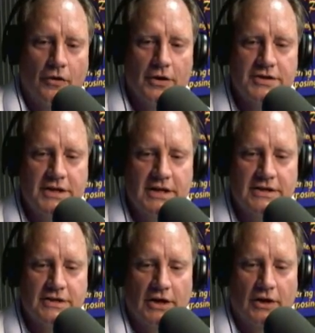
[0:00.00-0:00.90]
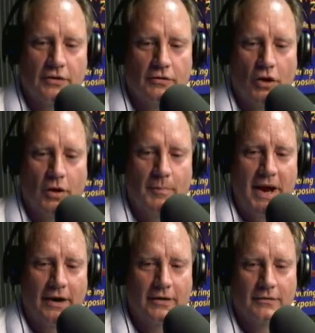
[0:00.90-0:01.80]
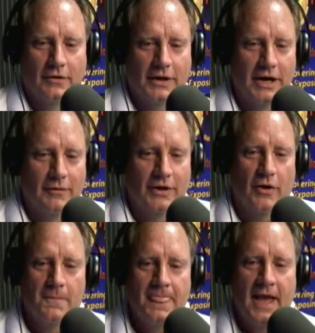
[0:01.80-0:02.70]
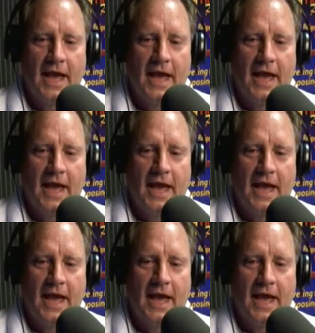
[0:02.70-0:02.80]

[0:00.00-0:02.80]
Ernest needs to grow a pair. Okay, here we go.